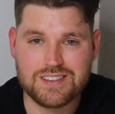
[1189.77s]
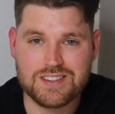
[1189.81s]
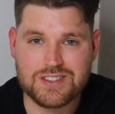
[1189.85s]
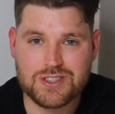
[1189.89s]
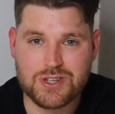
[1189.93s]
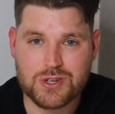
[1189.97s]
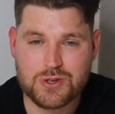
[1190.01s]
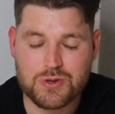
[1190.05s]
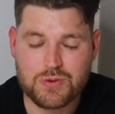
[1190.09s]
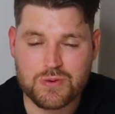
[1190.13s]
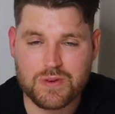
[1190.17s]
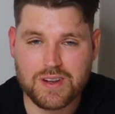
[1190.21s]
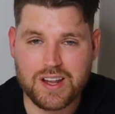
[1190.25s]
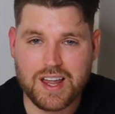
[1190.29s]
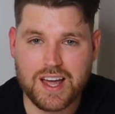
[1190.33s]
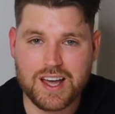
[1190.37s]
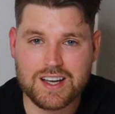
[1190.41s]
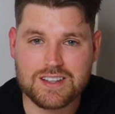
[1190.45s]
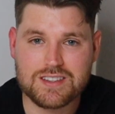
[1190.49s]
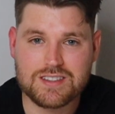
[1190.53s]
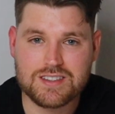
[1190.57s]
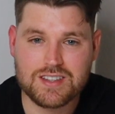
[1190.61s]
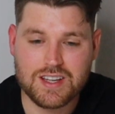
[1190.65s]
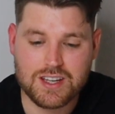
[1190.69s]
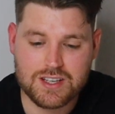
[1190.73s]
Just
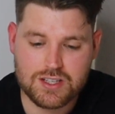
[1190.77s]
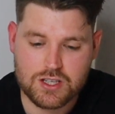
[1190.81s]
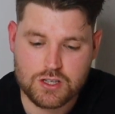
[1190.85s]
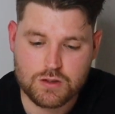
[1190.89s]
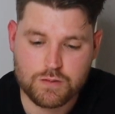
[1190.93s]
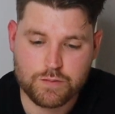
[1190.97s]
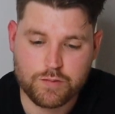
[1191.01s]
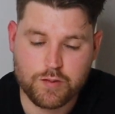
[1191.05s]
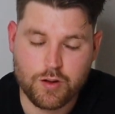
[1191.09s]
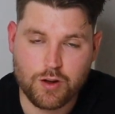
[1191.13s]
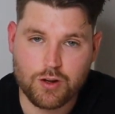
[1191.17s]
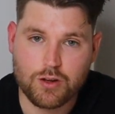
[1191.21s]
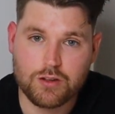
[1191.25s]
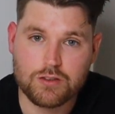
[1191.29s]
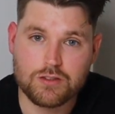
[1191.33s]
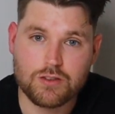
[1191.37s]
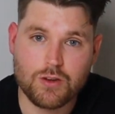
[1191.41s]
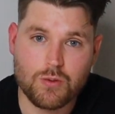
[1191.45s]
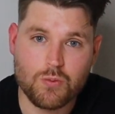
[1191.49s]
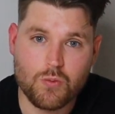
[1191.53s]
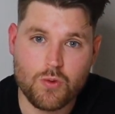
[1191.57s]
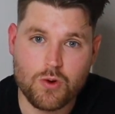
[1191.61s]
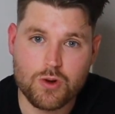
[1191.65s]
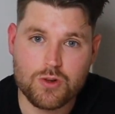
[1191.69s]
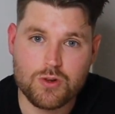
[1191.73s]
relax and just focus
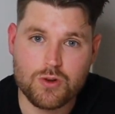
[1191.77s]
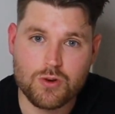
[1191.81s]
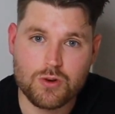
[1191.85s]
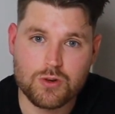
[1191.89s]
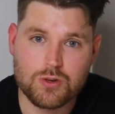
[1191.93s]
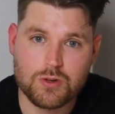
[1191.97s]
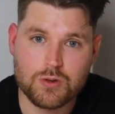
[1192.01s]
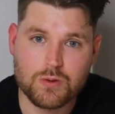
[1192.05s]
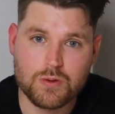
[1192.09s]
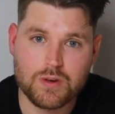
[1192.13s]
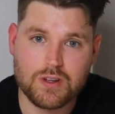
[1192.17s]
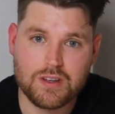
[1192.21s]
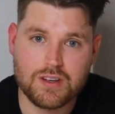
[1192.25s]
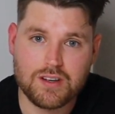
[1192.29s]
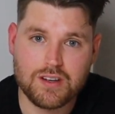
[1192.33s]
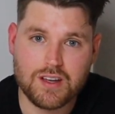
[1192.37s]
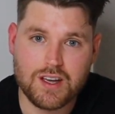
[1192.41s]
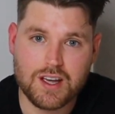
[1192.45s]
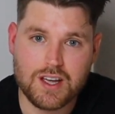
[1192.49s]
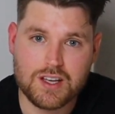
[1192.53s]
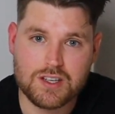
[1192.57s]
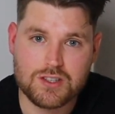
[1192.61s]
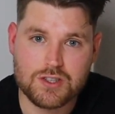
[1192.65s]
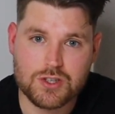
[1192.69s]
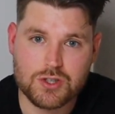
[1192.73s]
on what you're doing
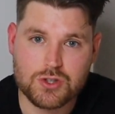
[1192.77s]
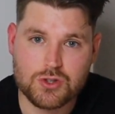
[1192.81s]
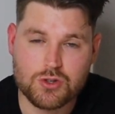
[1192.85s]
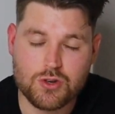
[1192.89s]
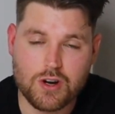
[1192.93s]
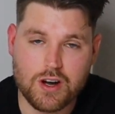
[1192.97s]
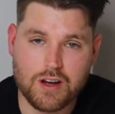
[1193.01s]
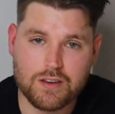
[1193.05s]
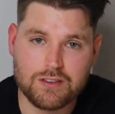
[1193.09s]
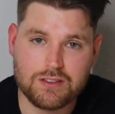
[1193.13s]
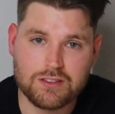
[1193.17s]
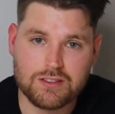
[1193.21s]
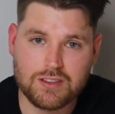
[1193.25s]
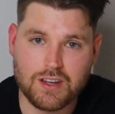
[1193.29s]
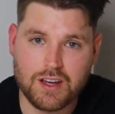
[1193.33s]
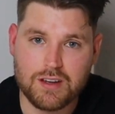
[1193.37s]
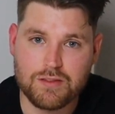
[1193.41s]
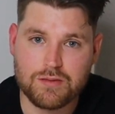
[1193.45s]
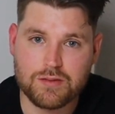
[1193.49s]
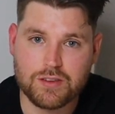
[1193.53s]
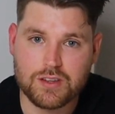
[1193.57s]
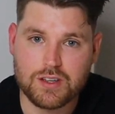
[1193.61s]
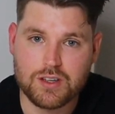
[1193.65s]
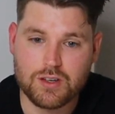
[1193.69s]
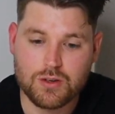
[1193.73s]
and just drive
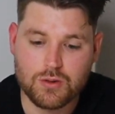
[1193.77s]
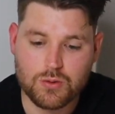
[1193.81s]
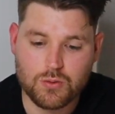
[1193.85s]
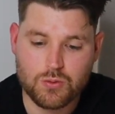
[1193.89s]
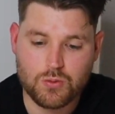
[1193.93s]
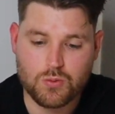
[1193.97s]
safely